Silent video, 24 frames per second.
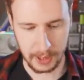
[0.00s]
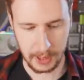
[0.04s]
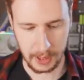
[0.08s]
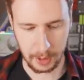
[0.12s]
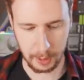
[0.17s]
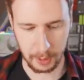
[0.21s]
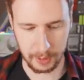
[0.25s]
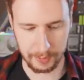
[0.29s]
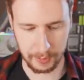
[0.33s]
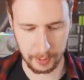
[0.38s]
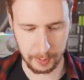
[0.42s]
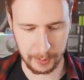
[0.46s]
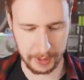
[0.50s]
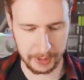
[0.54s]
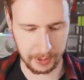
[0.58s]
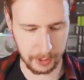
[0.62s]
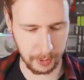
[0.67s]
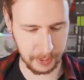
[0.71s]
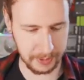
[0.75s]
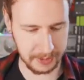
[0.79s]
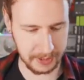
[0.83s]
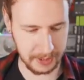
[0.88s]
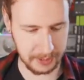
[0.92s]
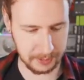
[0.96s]
However, by
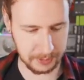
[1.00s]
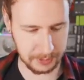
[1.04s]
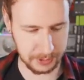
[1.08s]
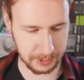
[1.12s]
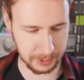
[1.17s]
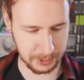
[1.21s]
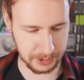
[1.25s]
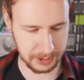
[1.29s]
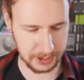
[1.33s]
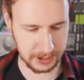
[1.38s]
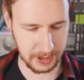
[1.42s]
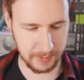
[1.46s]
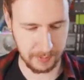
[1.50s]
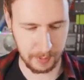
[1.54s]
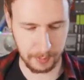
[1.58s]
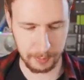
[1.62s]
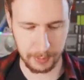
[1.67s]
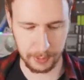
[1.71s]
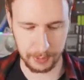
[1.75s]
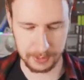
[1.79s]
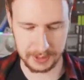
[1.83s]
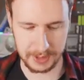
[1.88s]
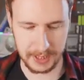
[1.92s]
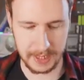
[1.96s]
going down to
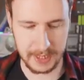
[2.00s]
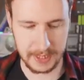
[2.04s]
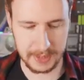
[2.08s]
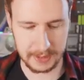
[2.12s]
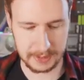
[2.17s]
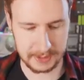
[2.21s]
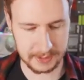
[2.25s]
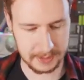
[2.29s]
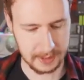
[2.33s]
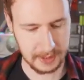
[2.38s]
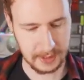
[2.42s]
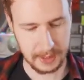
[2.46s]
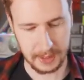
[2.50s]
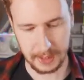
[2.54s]
7.8,